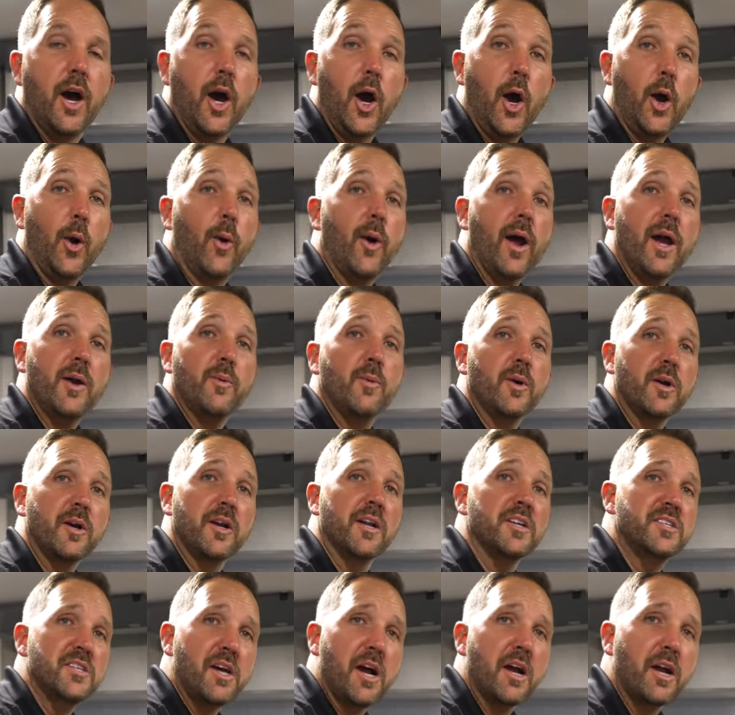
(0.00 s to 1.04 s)
All right, we're
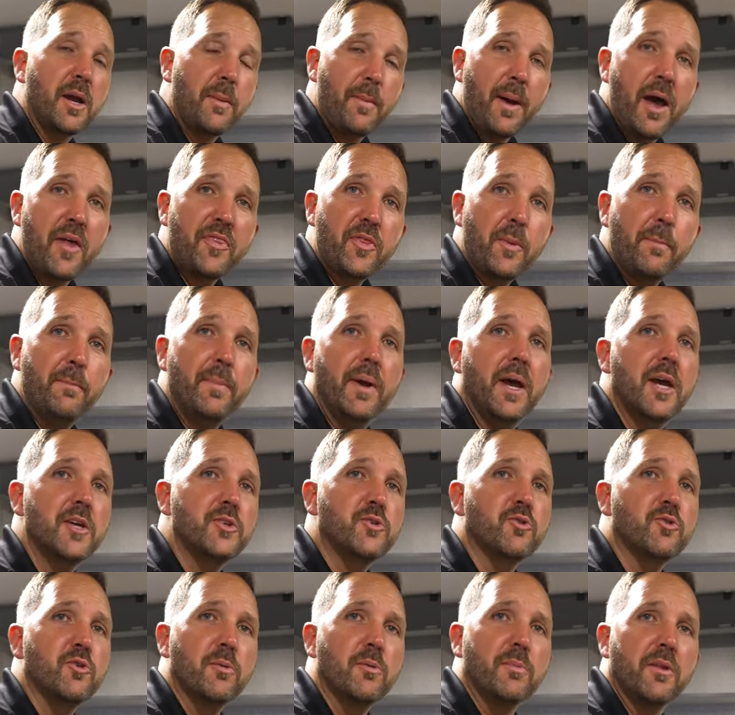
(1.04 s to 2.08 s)
gonna talk about the
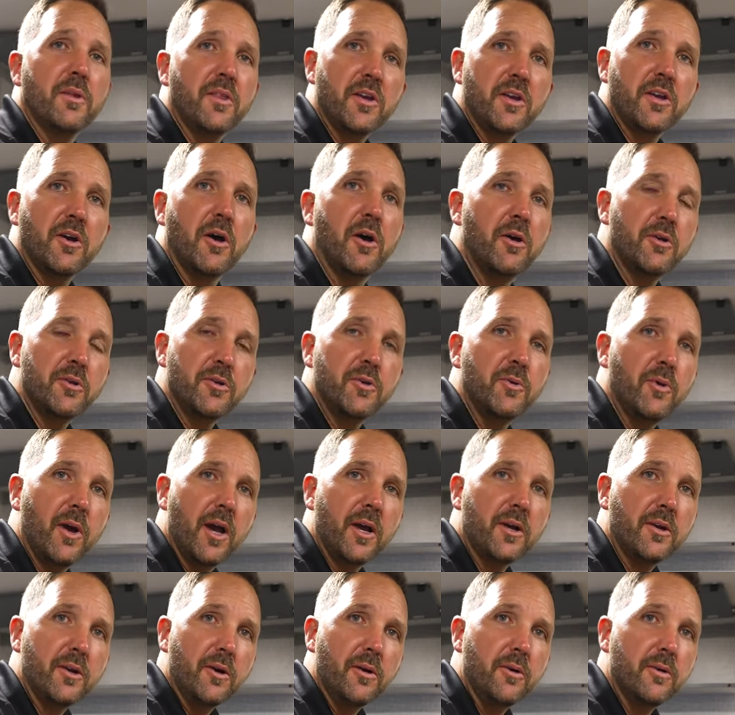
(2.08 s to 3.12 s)
bedroom in the all new
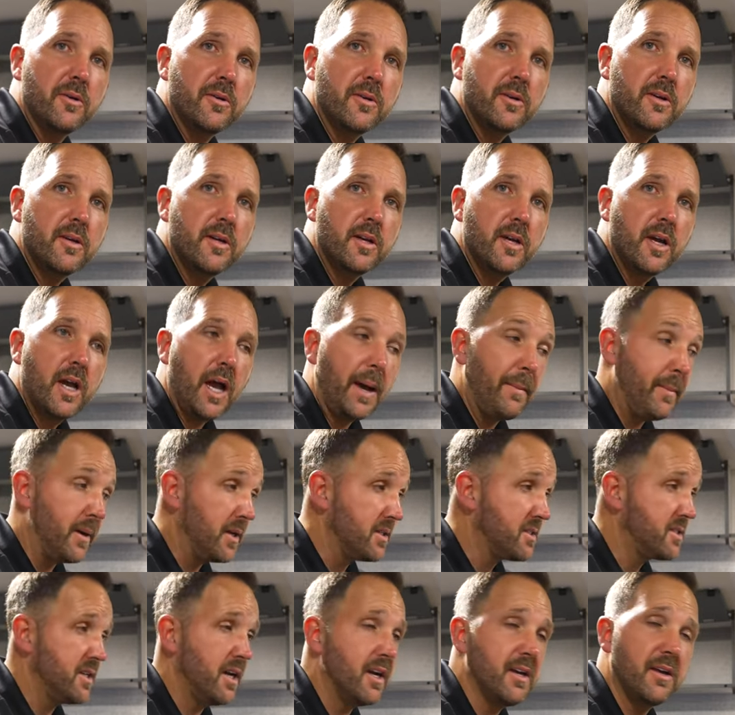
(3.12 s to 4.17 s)
Ekko. I'm gonna
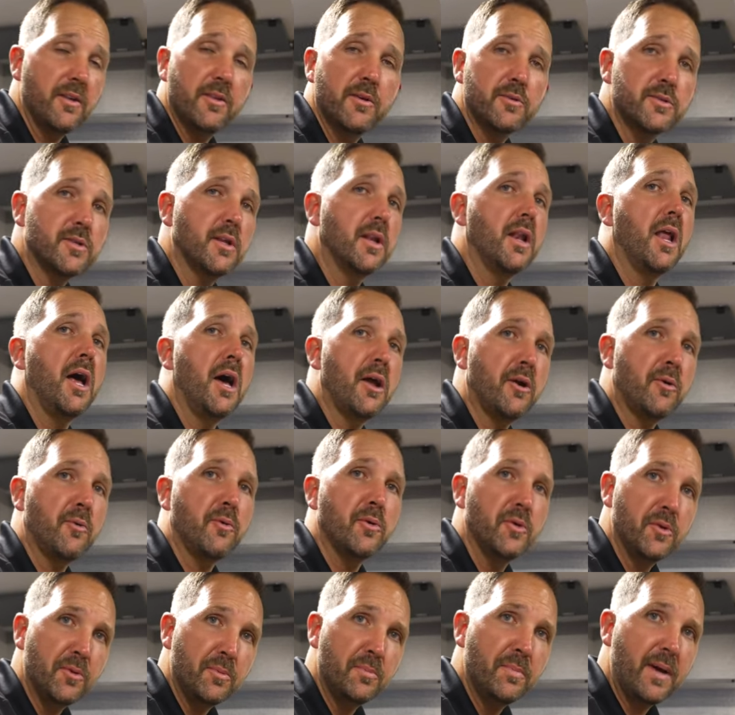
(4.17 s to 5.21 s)
tell you, there's a lot of
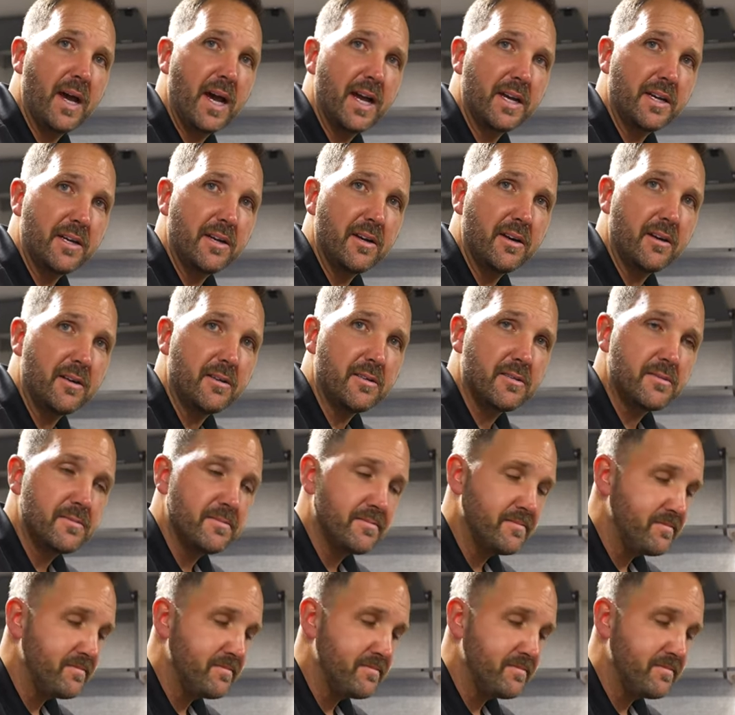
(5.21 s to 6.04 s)
room back here.